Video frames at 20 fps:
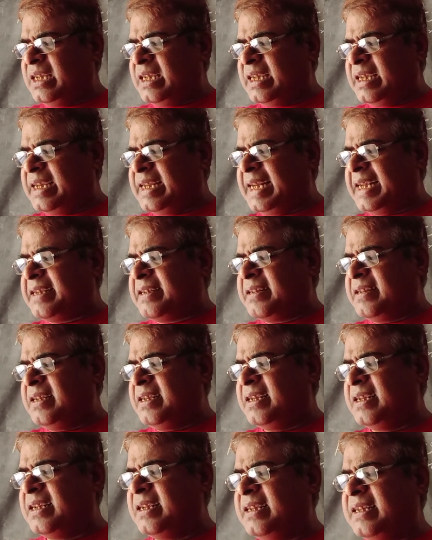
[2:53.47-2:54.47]
great
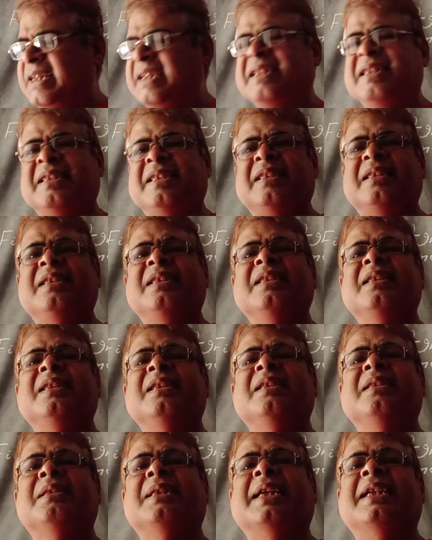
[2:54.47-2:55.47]

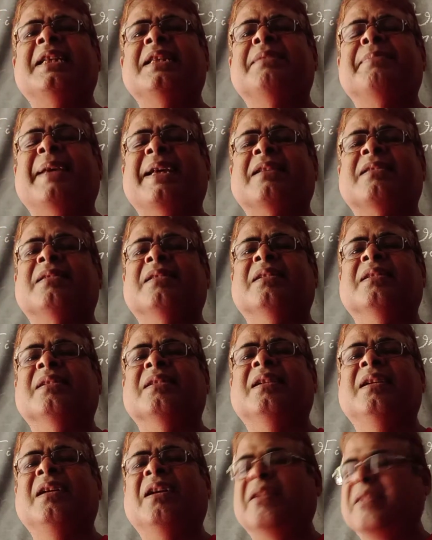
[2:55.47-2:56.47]
dissatisfaction
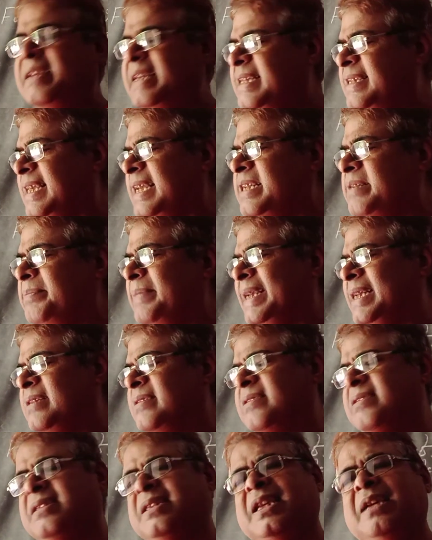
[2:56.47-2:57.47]
or
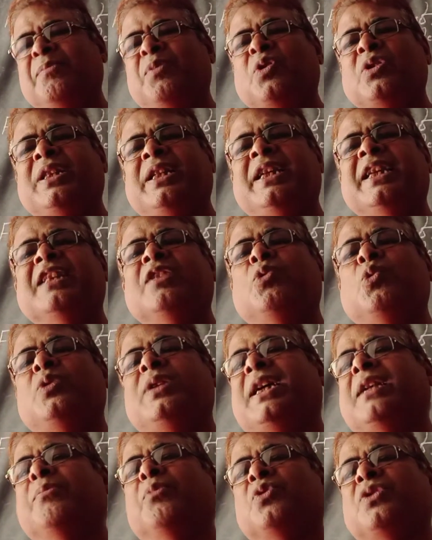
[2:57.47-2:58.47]
dissentments among the Hindus
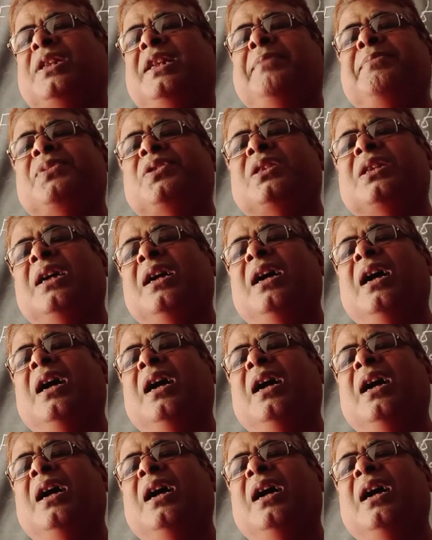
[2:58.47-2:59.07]
and Muslims.